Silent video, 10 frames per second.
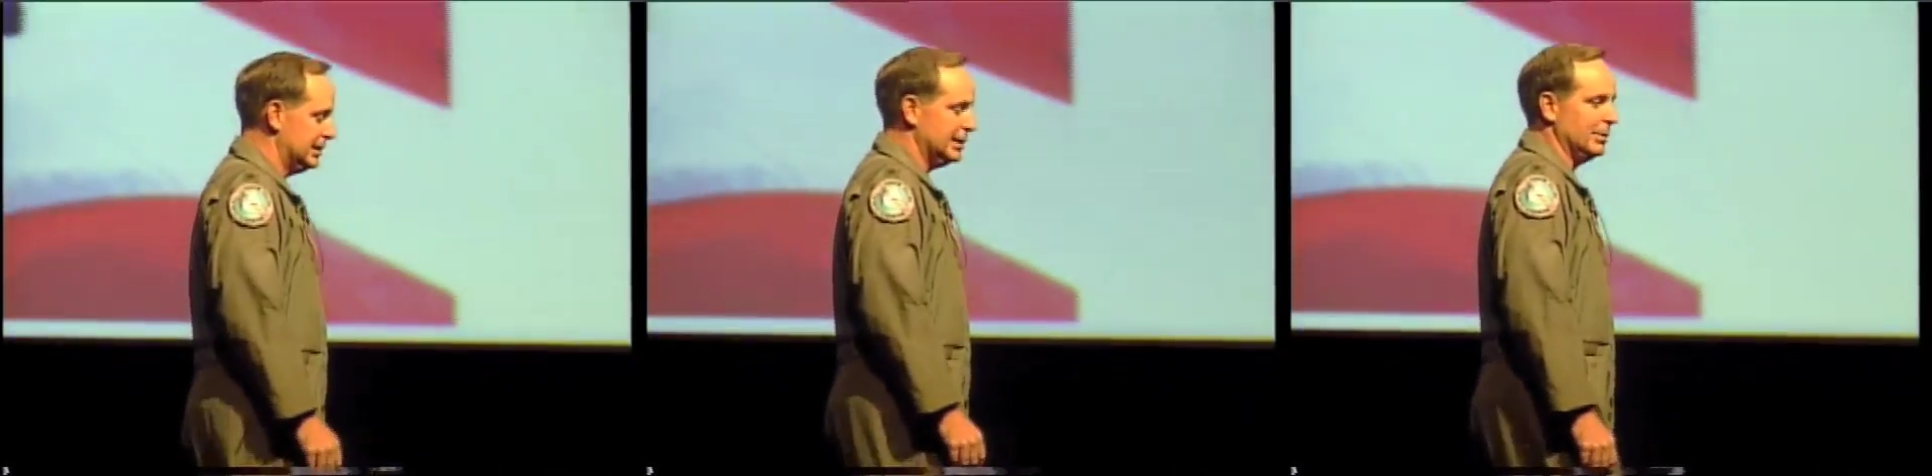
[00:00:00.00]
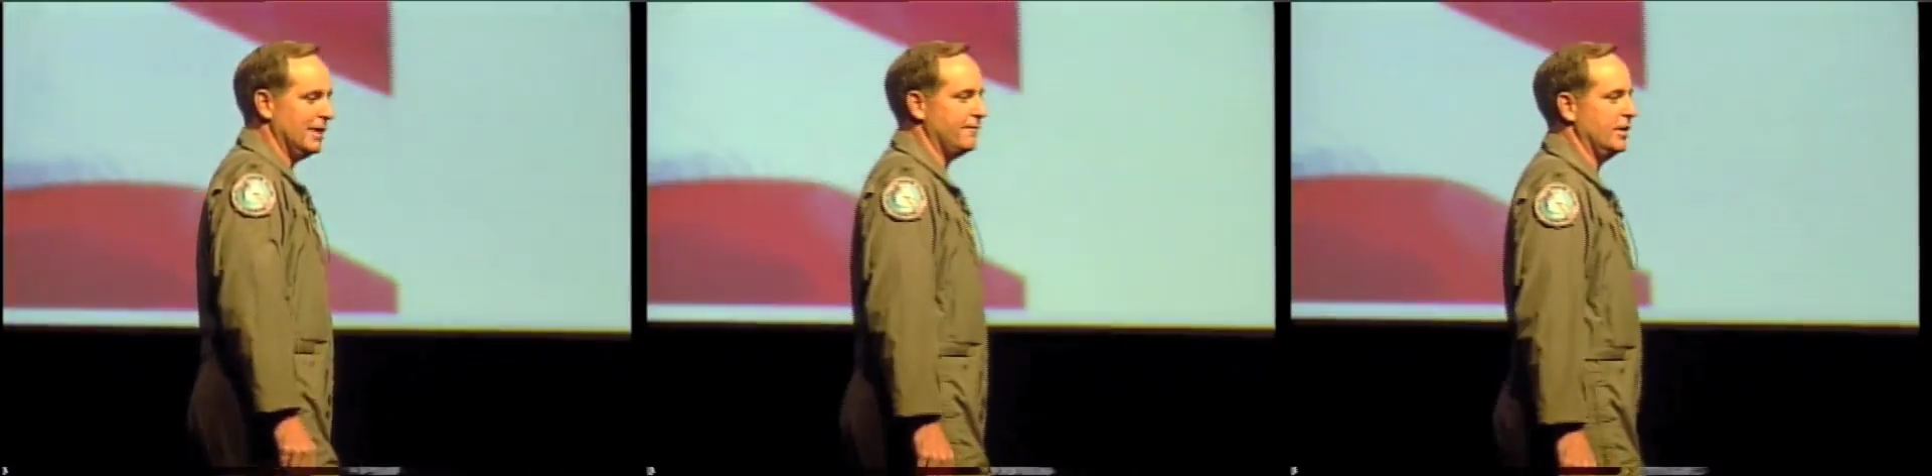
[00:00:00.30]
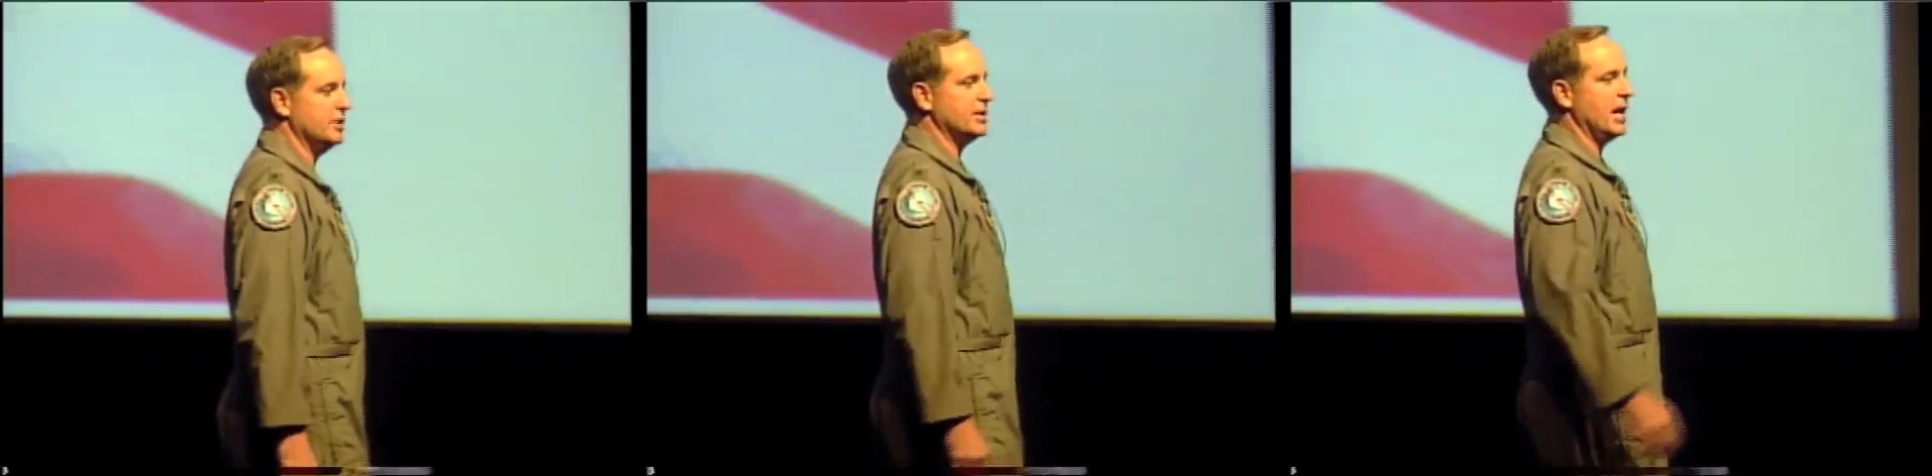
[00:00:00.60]
And when I
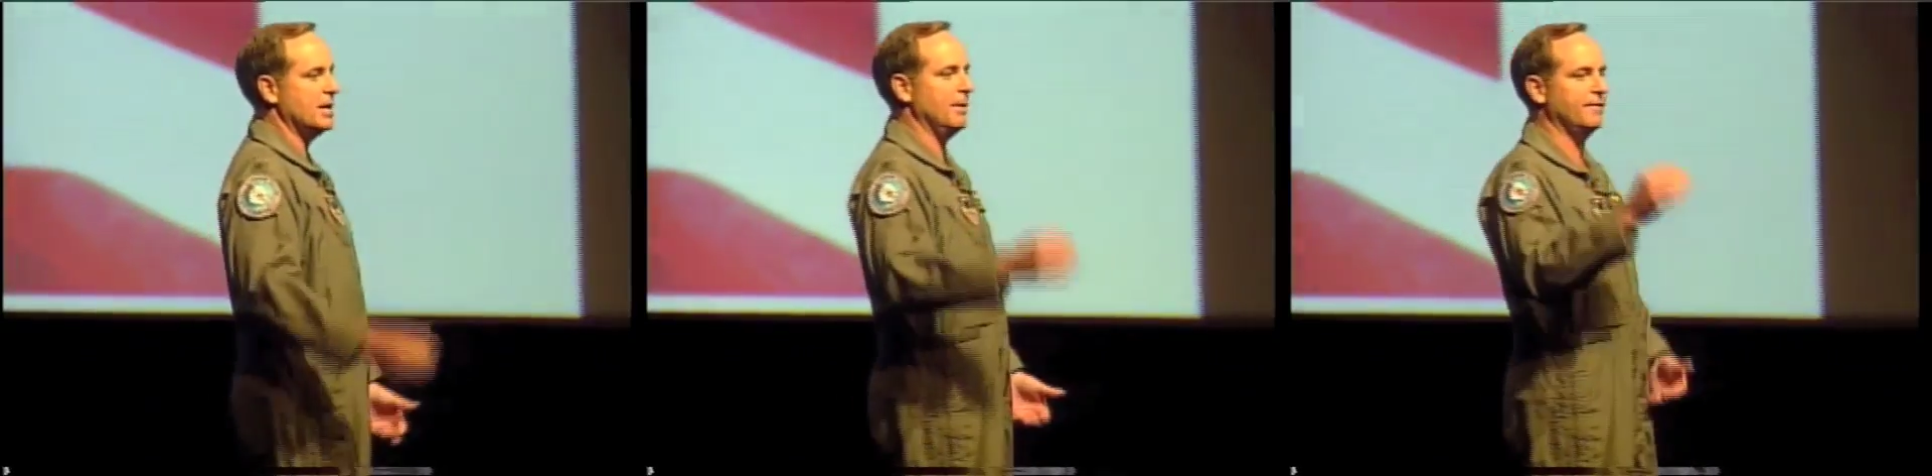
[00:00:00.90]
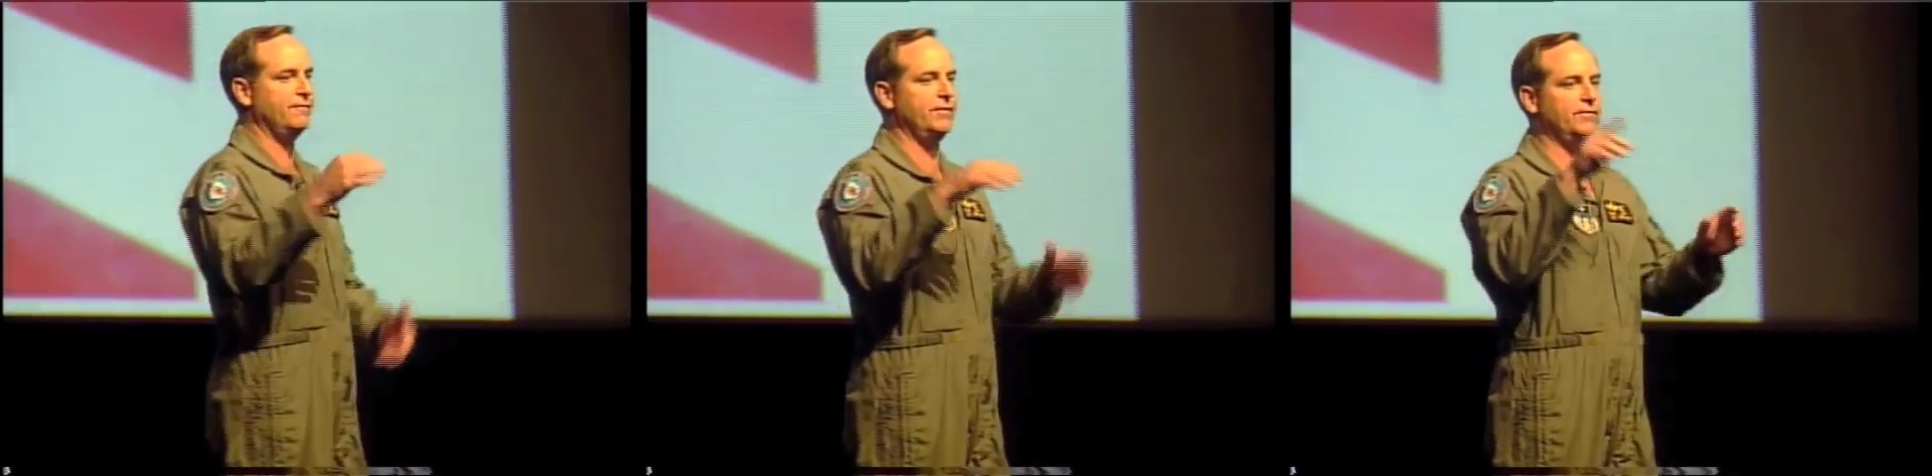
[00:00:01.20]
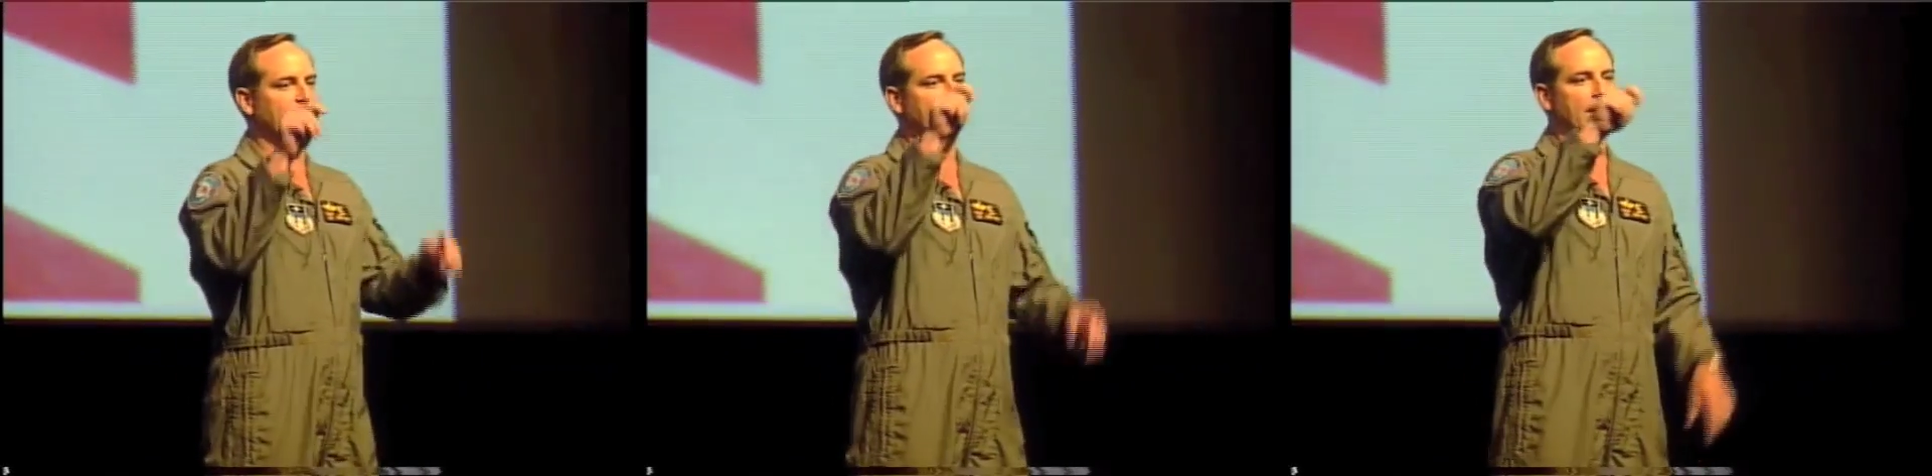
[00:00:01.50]
finished, I had about
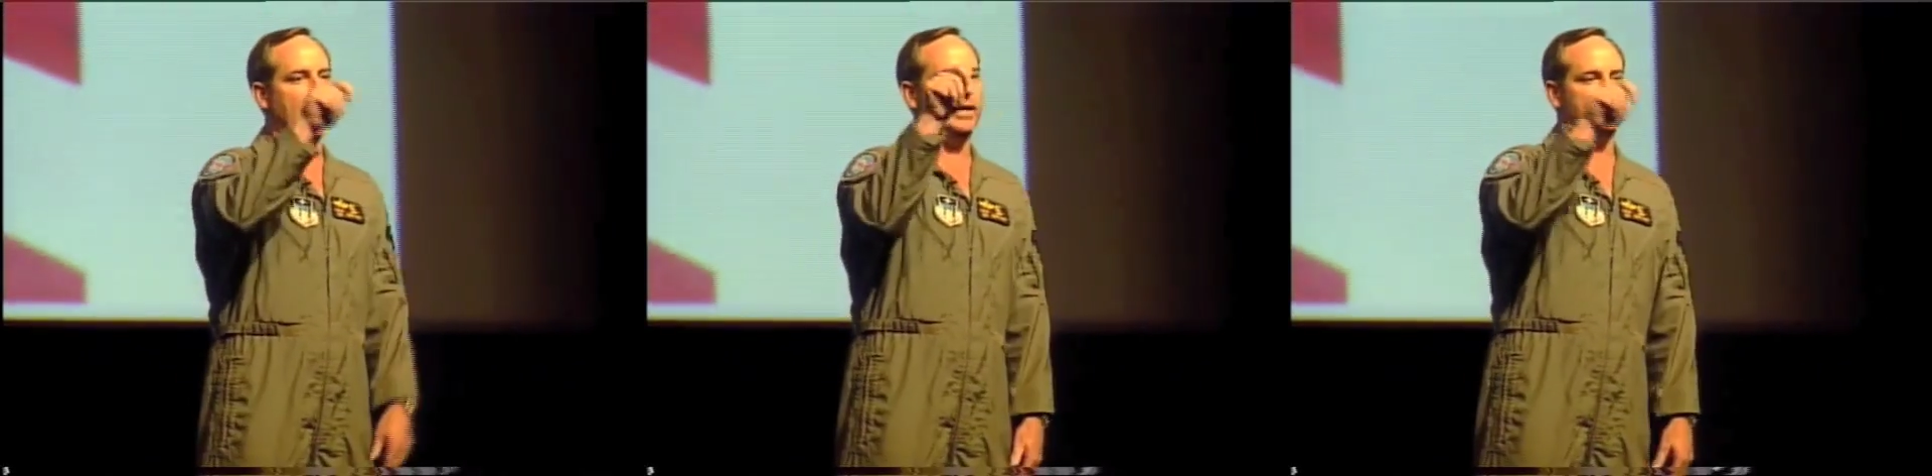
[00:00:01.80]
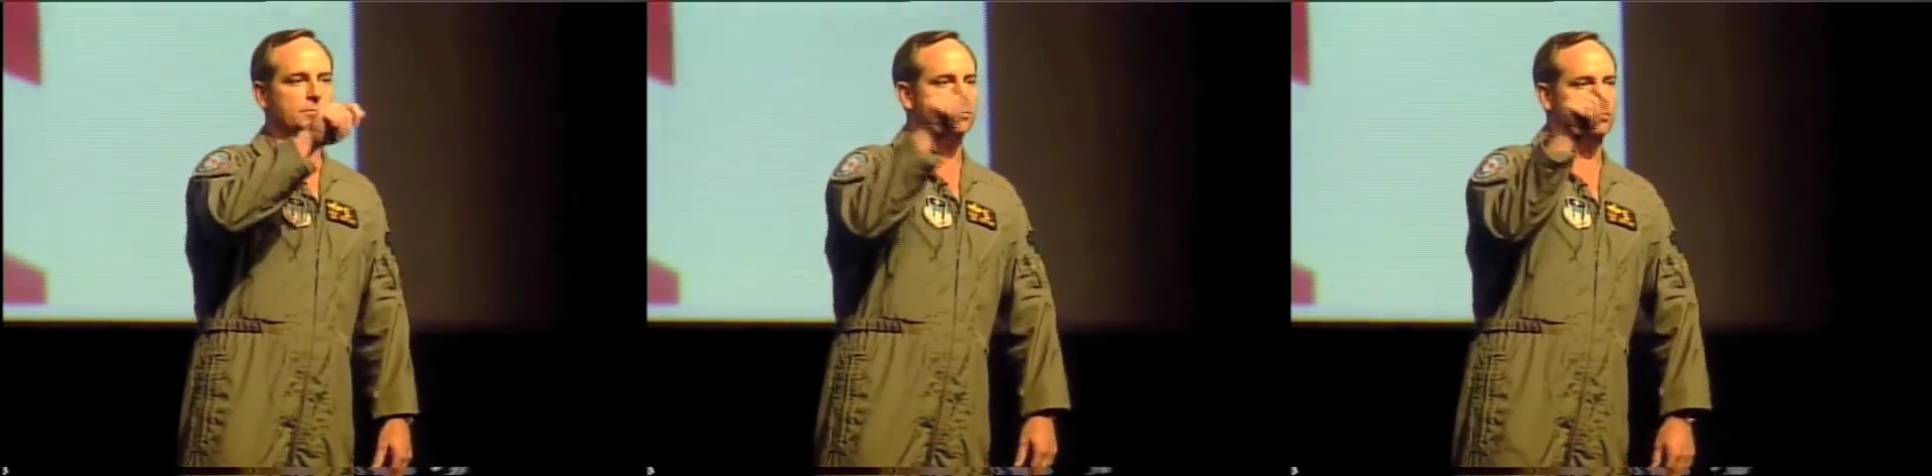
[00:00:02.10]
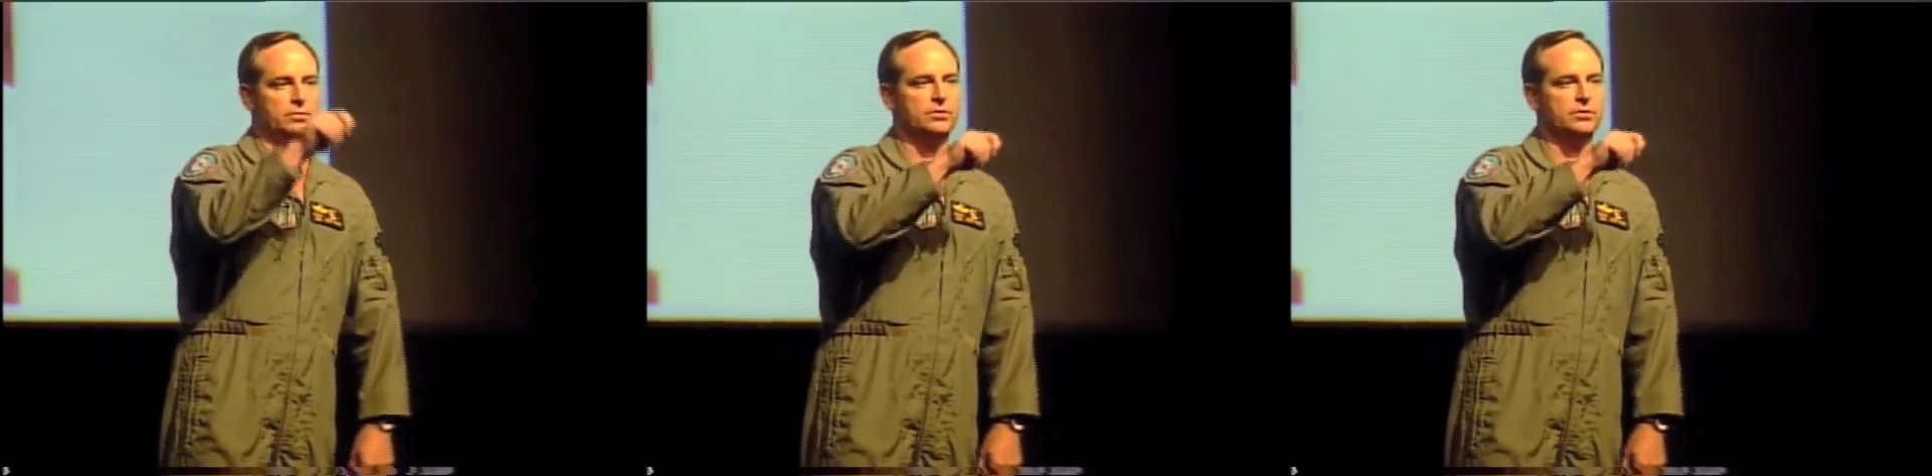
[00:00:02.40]
15 items,